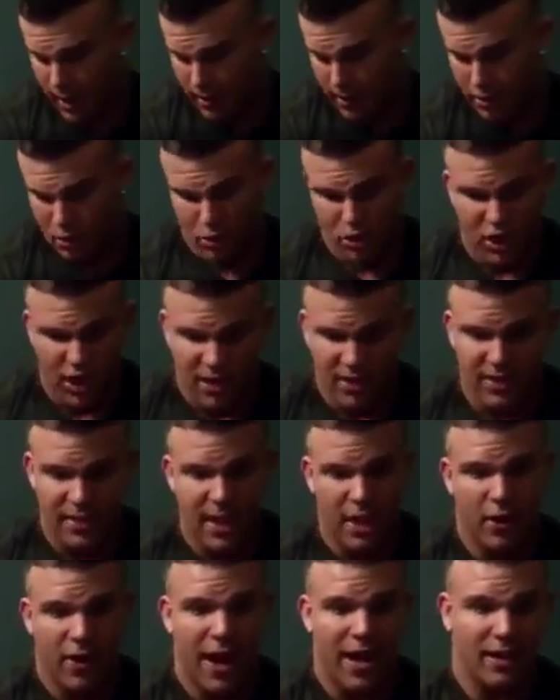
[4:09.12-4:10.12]
so chest
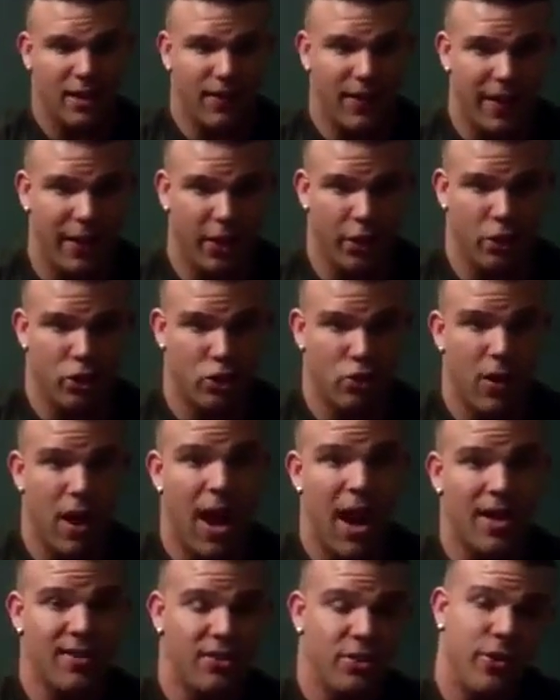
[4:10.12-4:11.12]
day, you're activating your
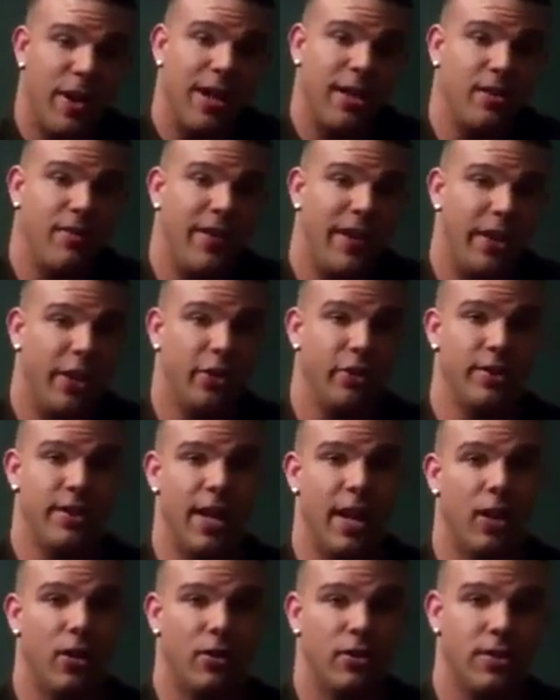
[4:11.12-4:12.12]
tris and you're activating your
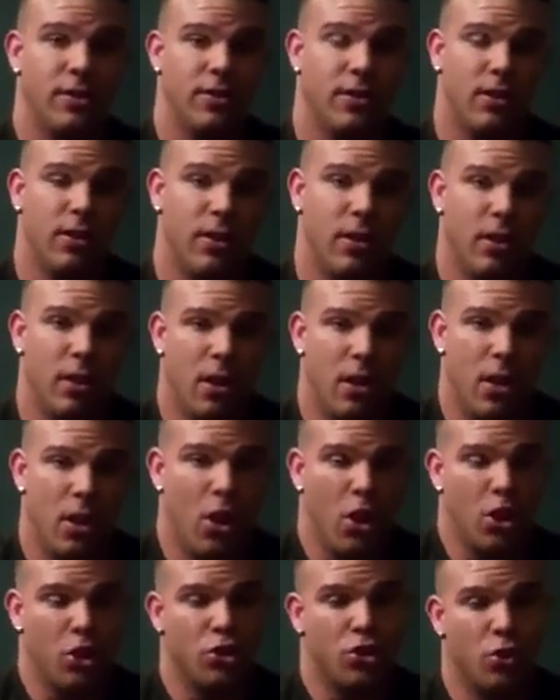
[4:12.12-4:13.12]
delts.
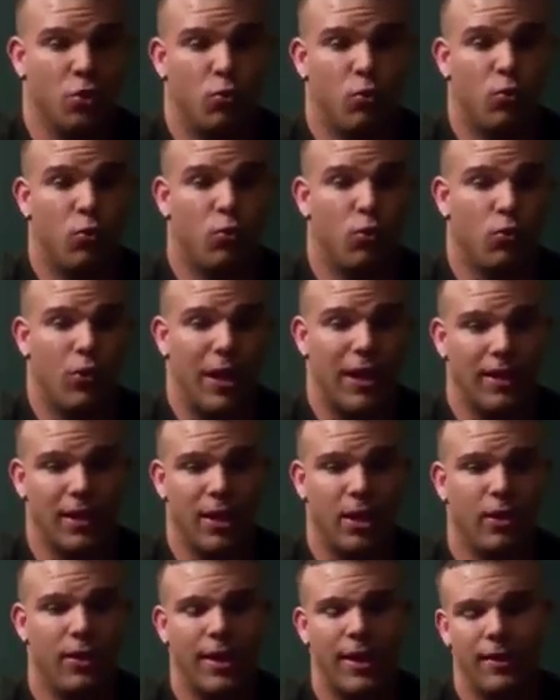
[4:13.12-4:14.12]
So, like,
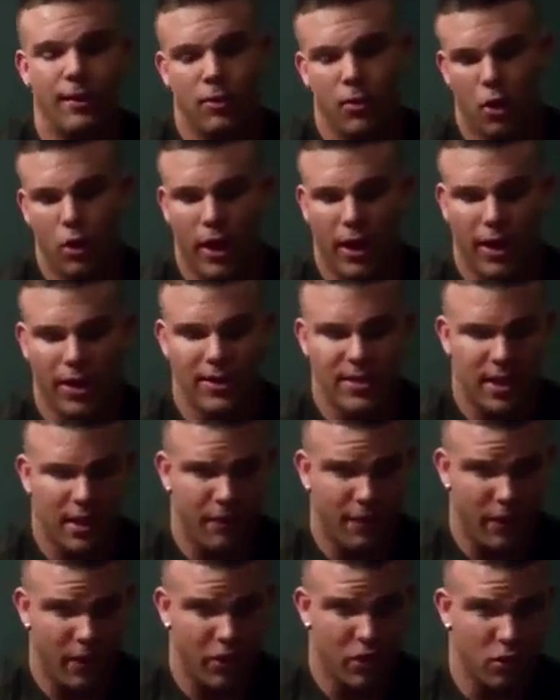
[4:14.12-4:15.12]
literally, okay, let's say I
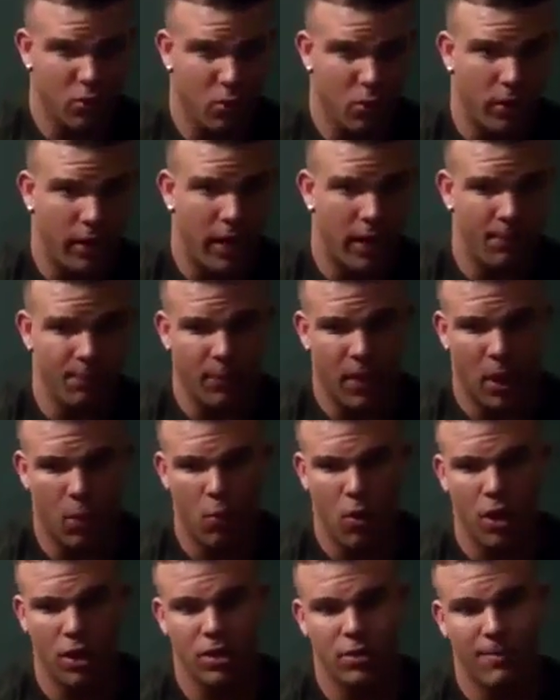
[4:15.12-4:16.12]
finished the workout. I
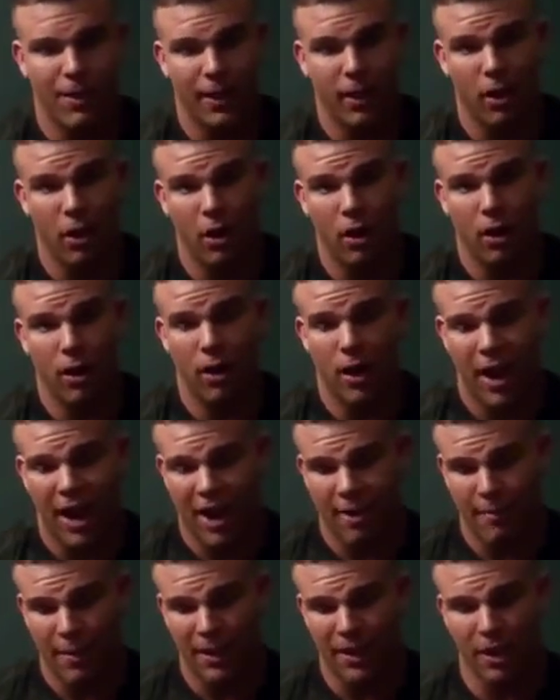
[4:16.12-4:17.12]
walk to my car. I
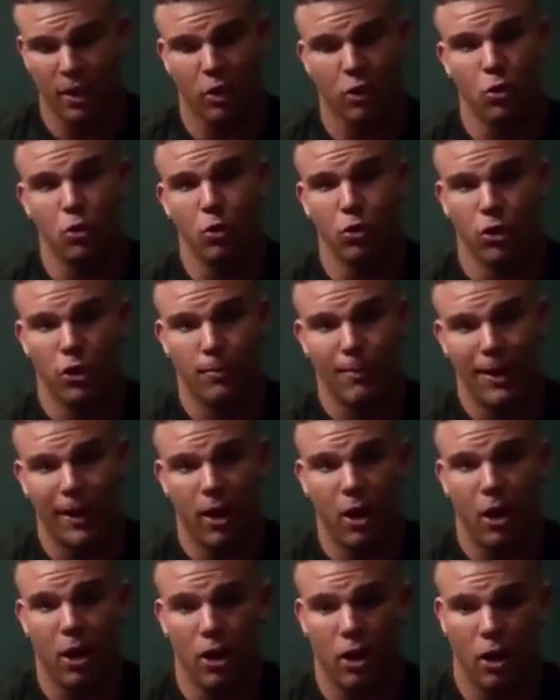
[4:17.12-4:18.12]
have my little cooler in my
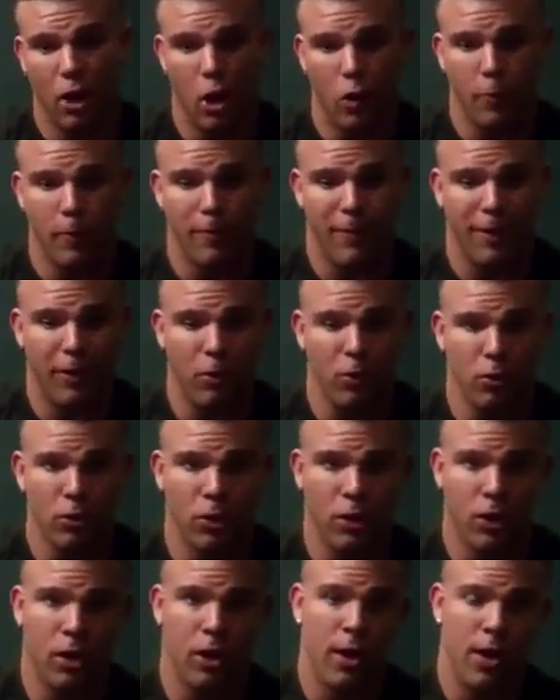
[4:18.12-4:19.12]
car. Open my
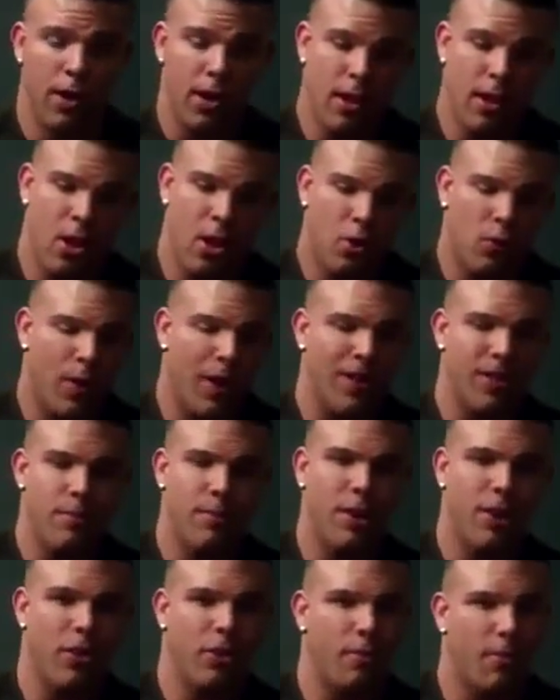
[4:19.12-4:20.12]
cooler, right in the
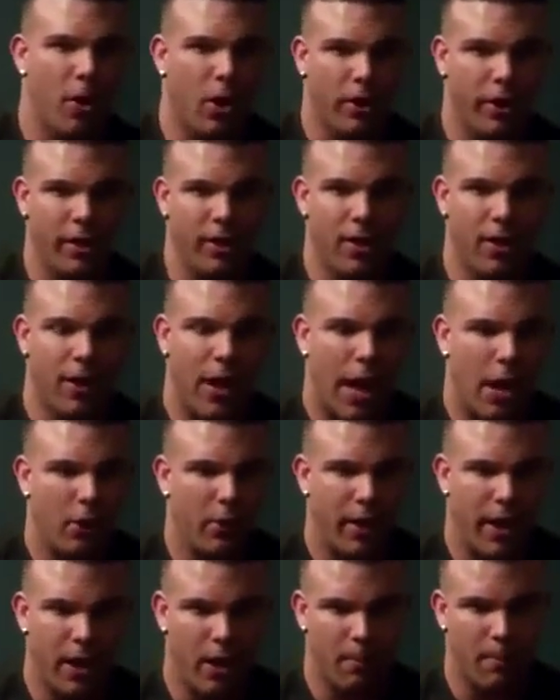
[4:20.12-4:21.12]
middle of the parking lot. I
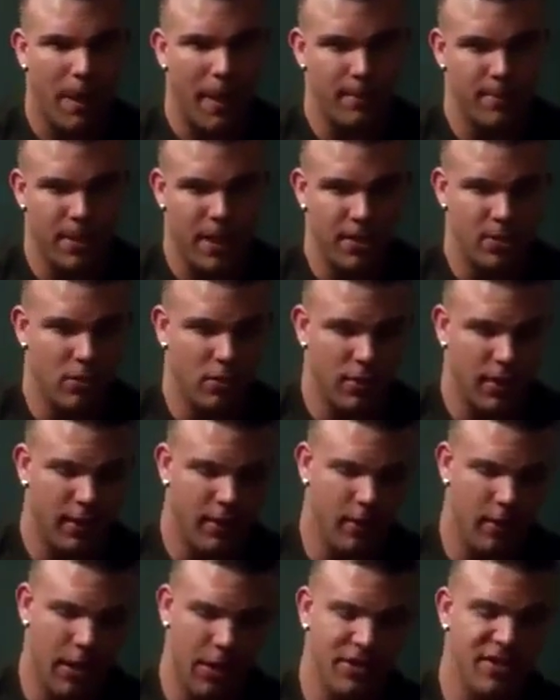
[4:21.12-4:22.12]
don't care. Peptides are
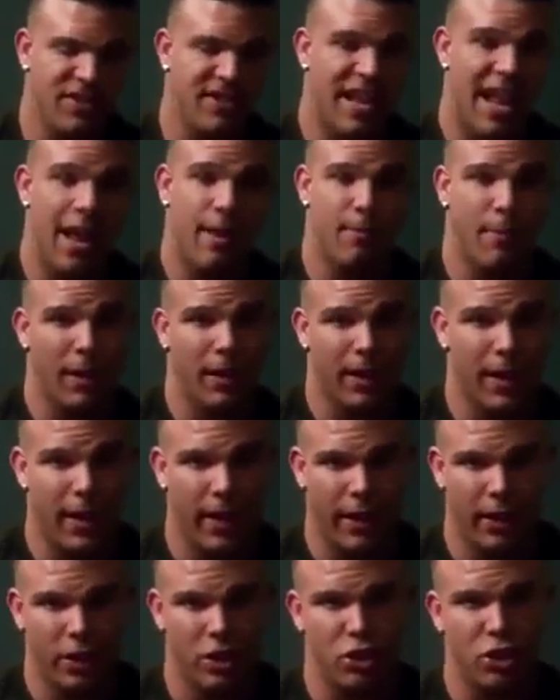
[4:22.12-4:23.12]
legal. I'd stab my
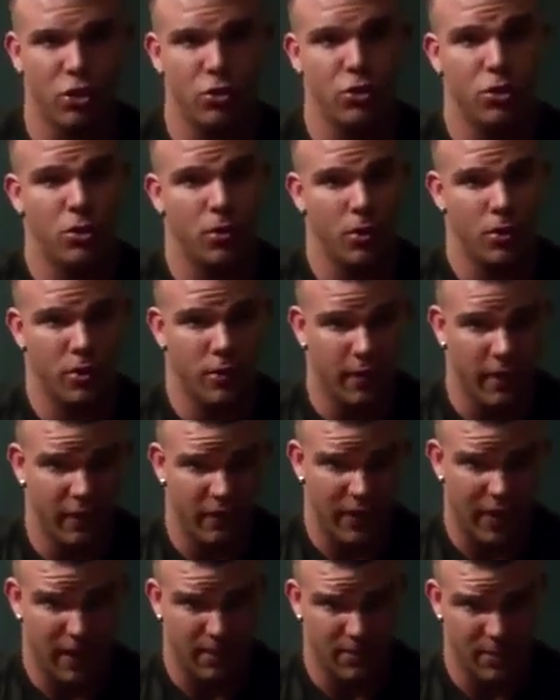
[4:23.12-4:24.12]
leg, shoot
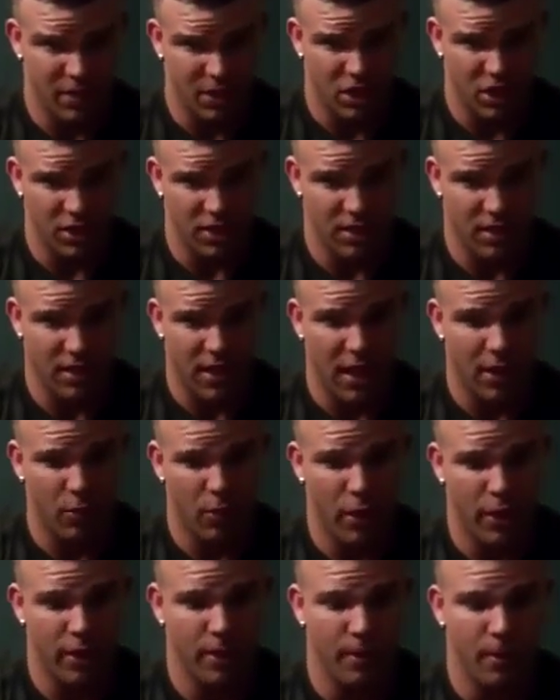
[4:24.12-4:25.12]
250 mcgs of
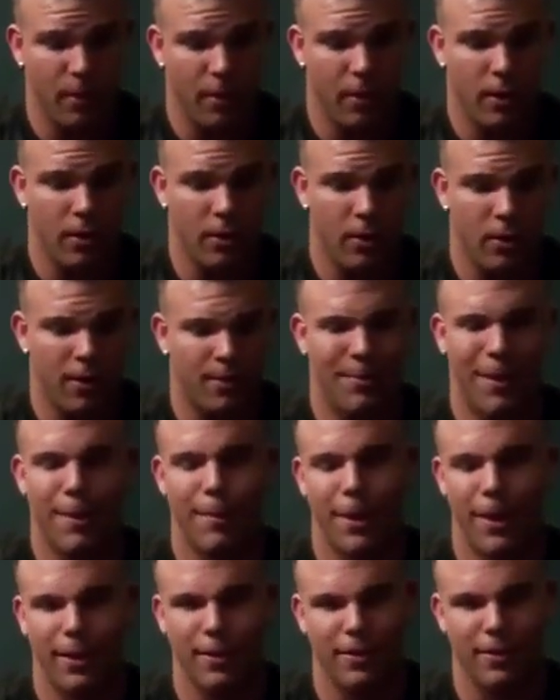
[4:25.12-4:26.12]
thyroid. My
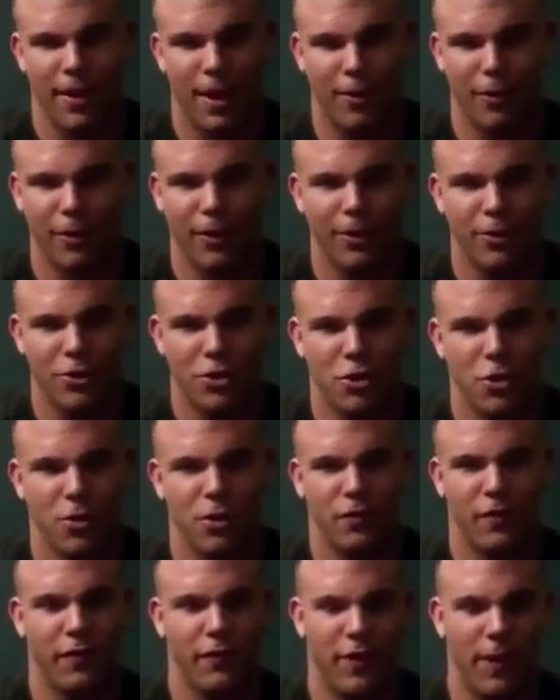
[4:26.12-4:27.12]
bad, thyroid.
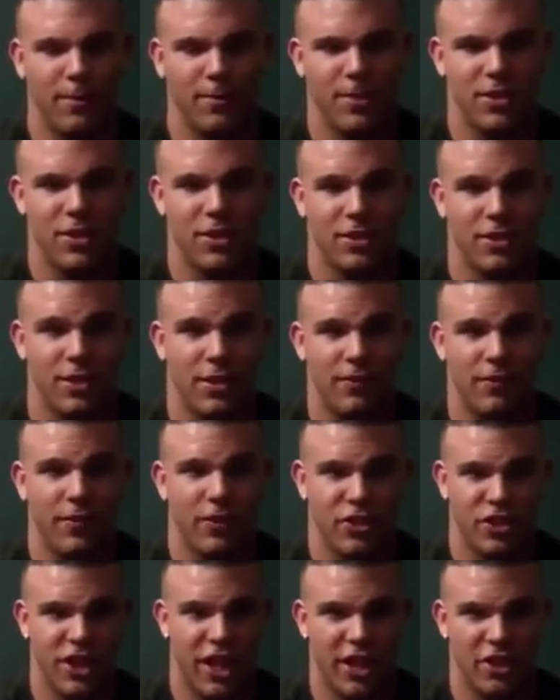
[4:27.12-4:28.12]
250 mcgs of
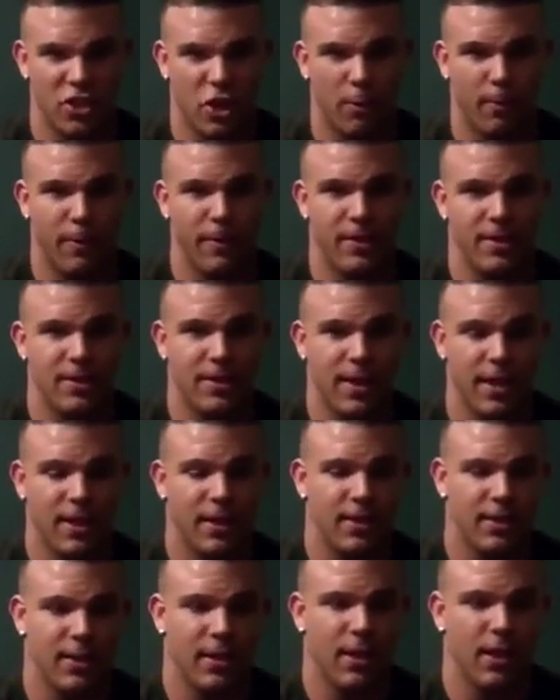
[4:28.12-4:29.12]

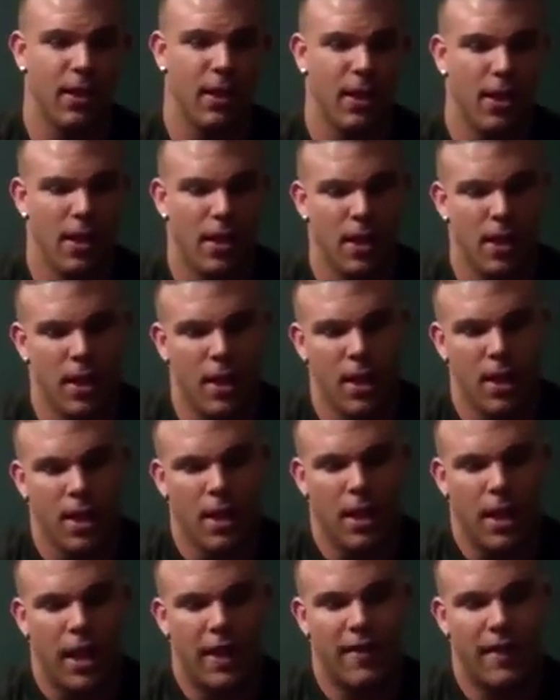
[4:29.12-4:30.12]
GHRP6.
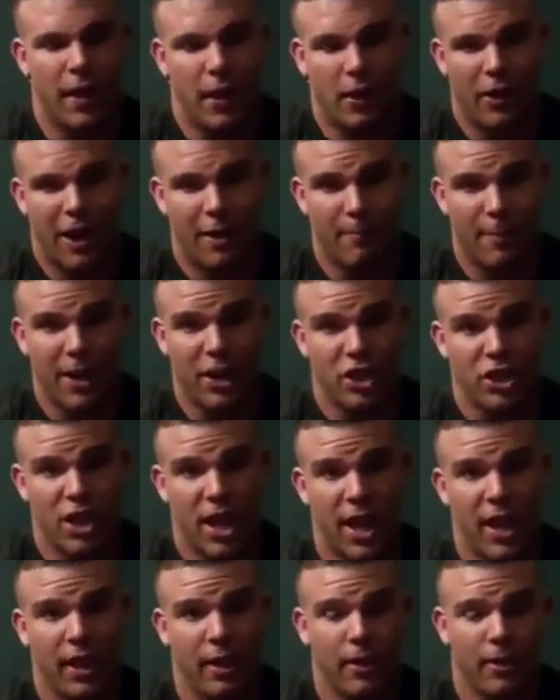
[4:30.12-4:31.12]
And then I'd have my
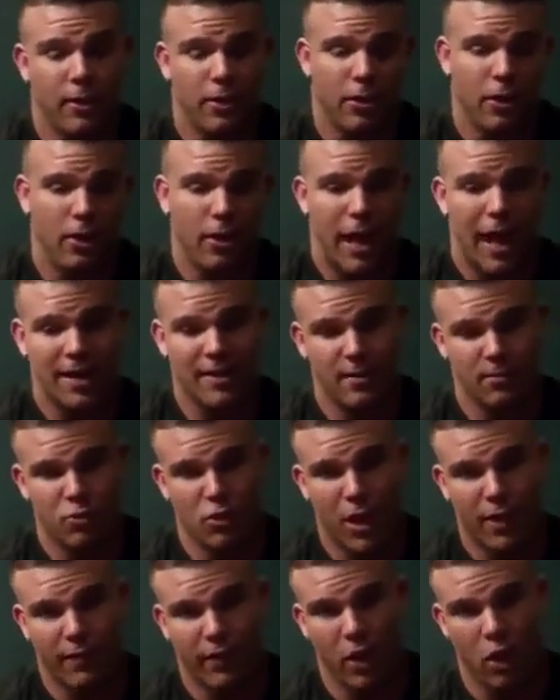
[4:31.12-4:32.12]
shake as I'm
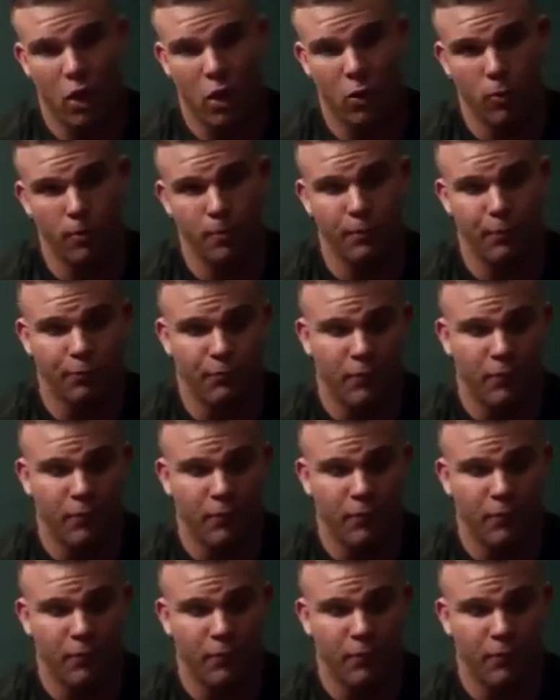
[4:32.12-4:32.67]
driving home.